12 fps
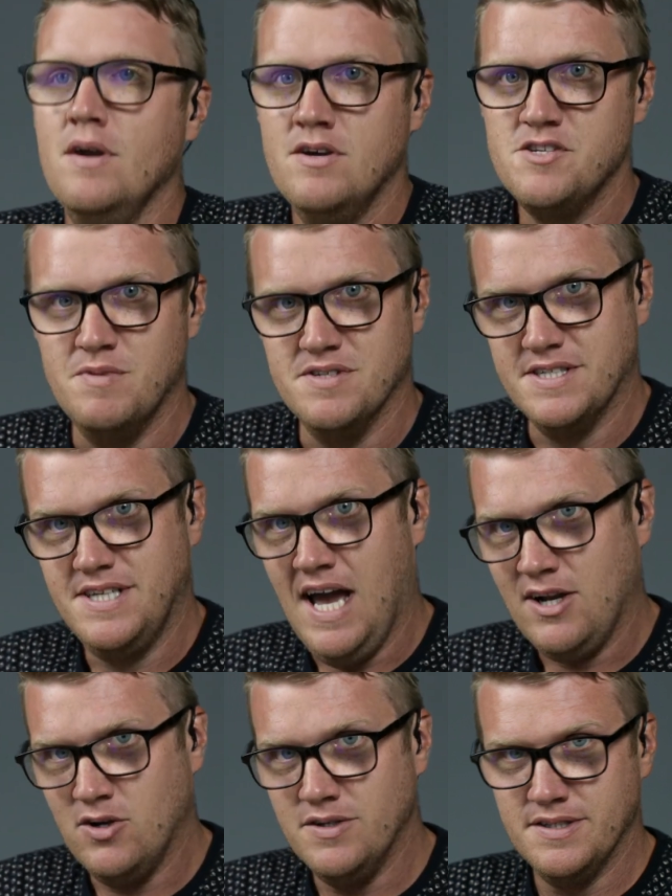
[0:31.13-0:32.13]
smells like
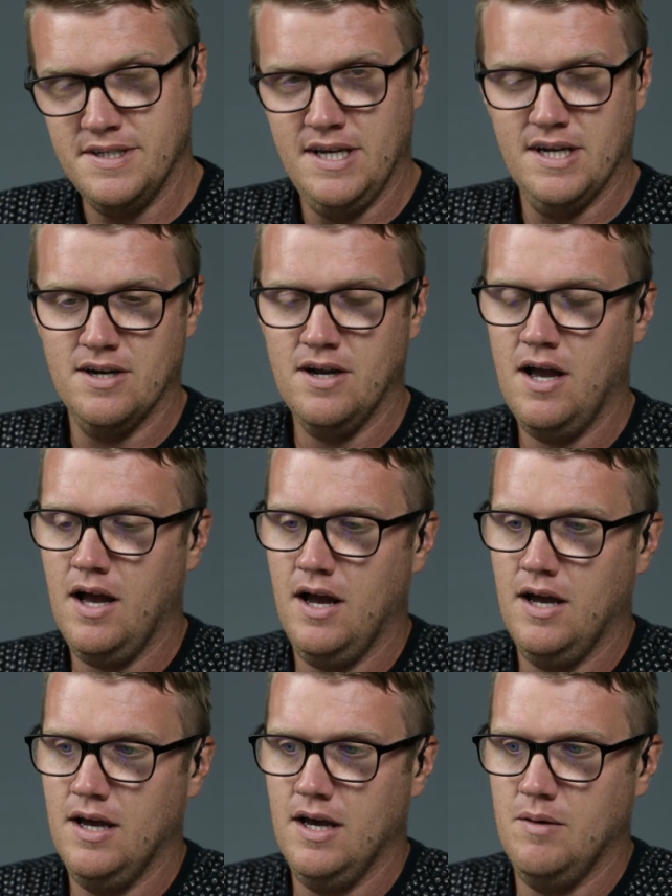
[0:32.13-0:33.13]
tacos in here.
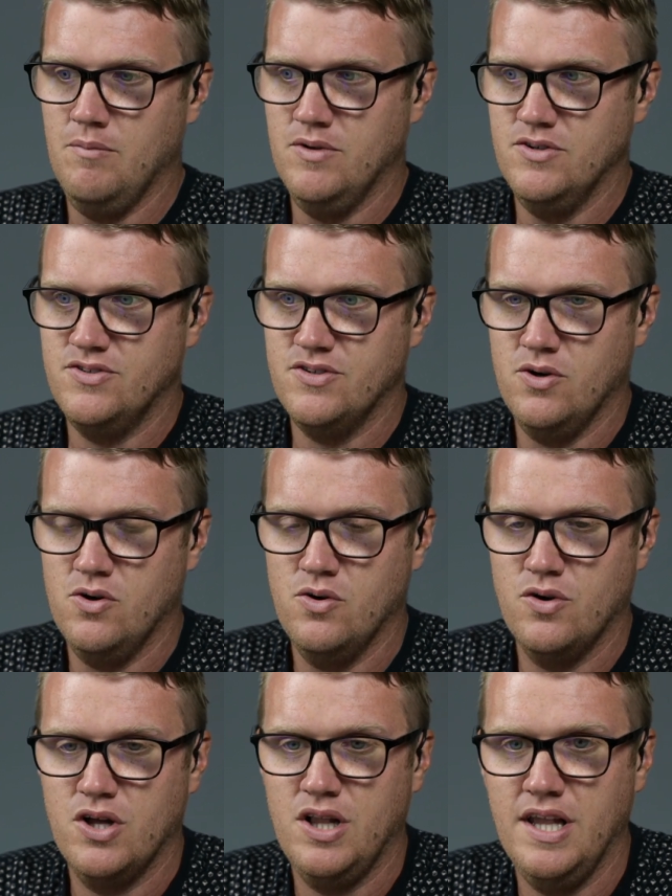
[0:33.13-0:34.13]
Um,
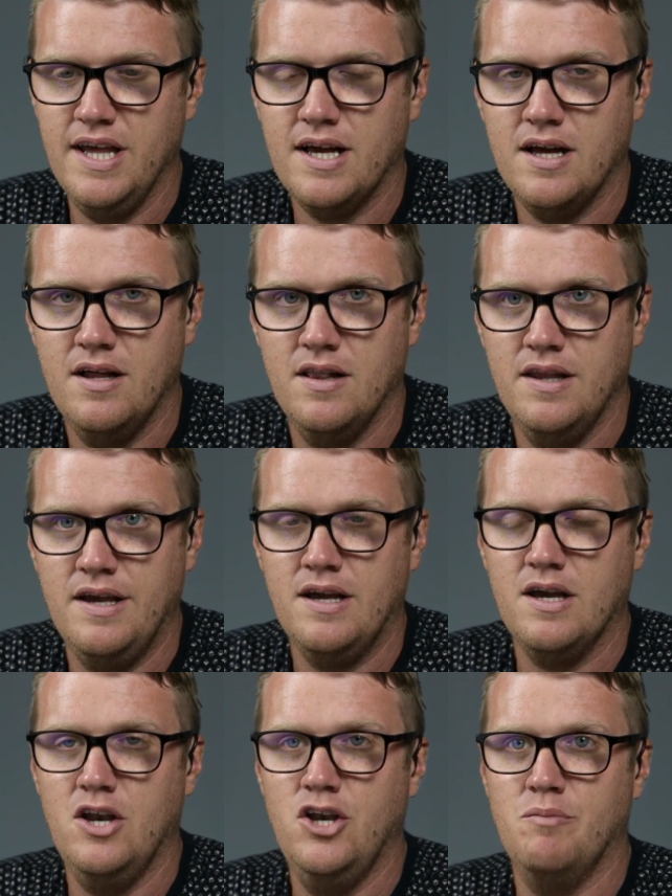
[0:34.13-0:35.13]
so click
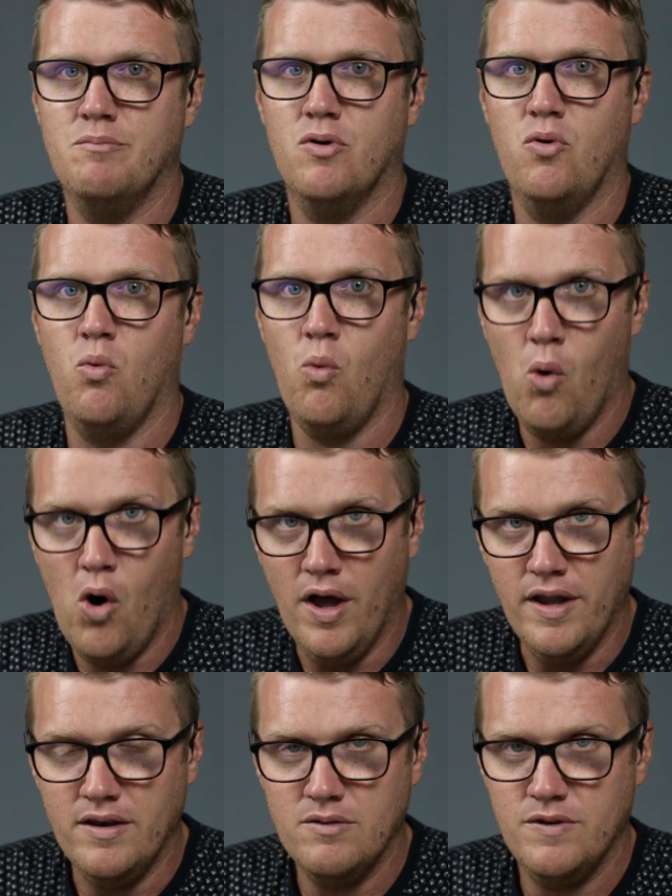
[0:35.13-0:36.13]
link number
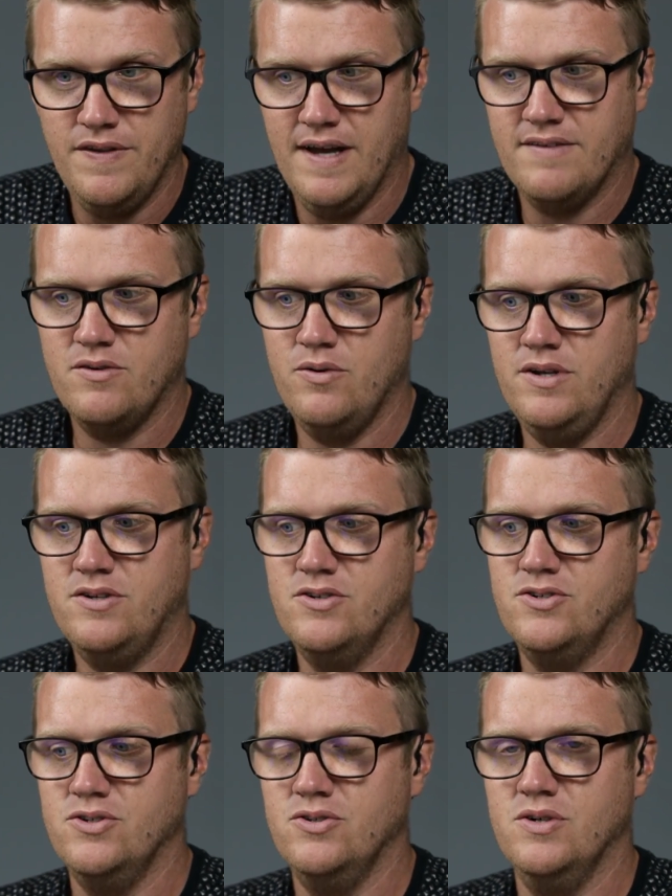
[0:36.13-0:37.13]
one. What that's going to
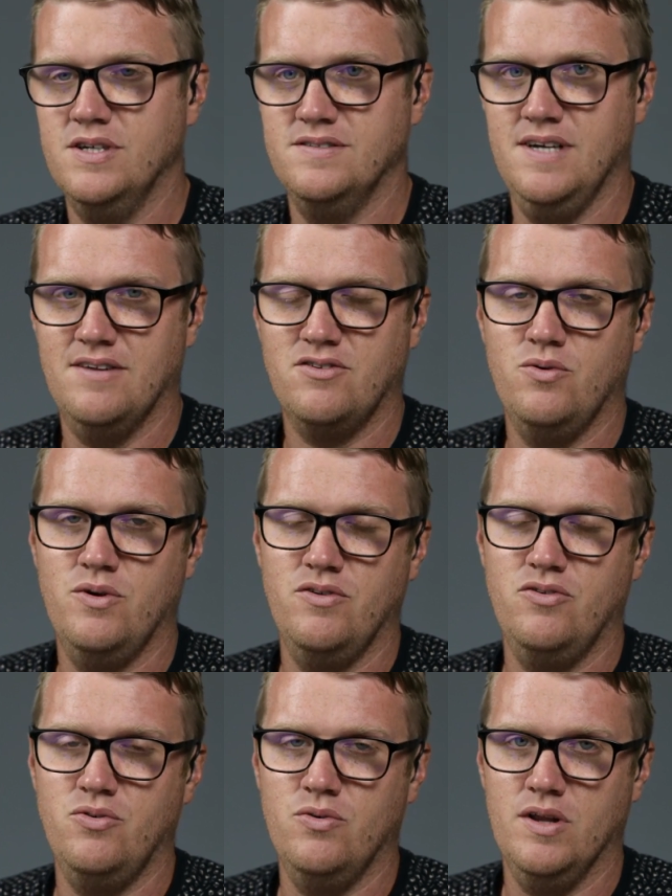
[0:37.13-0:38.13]
do is that's going
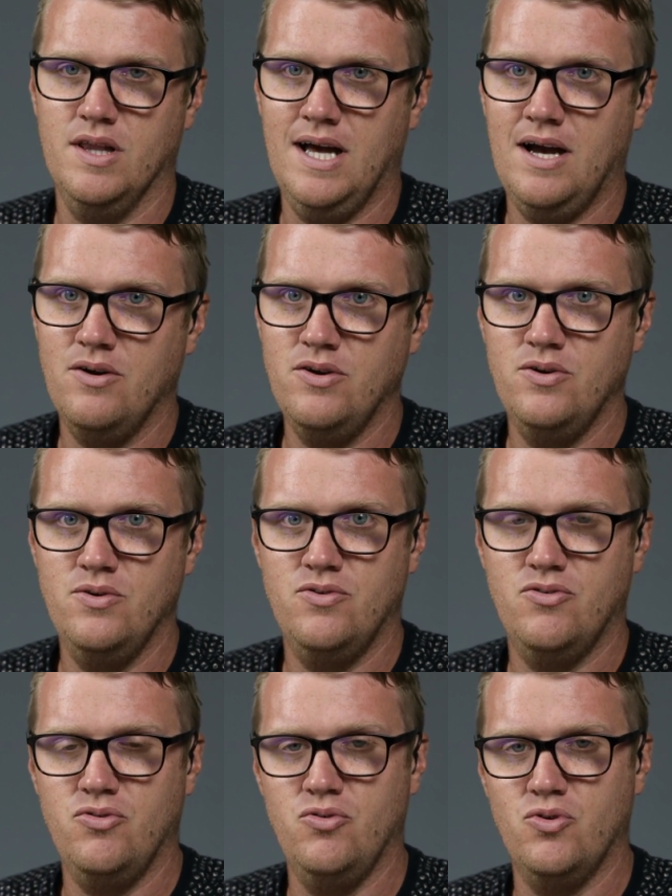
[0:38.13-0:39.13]
to allow you
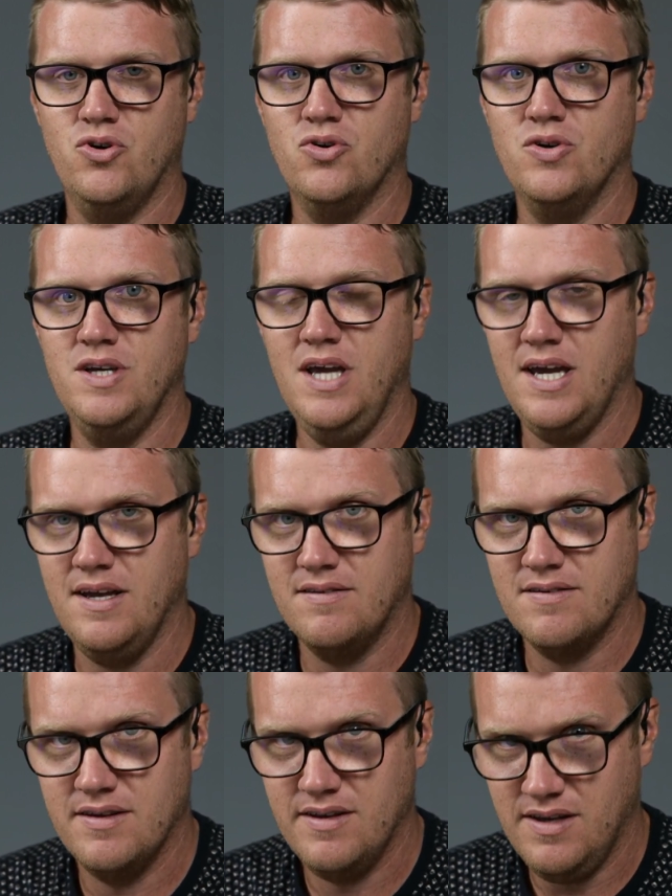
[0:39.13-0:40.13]
to
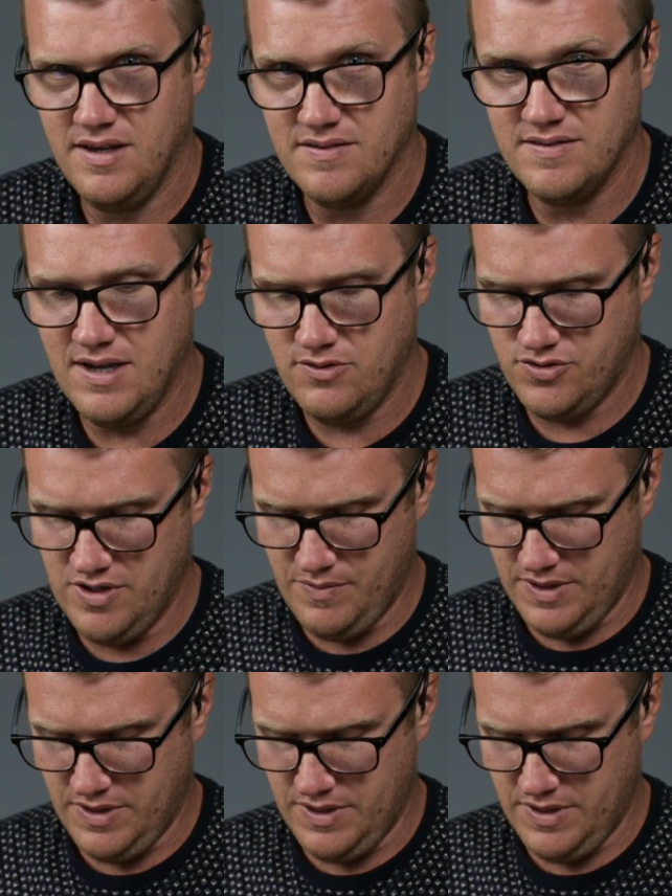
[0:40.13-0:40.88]
create a Soundtrap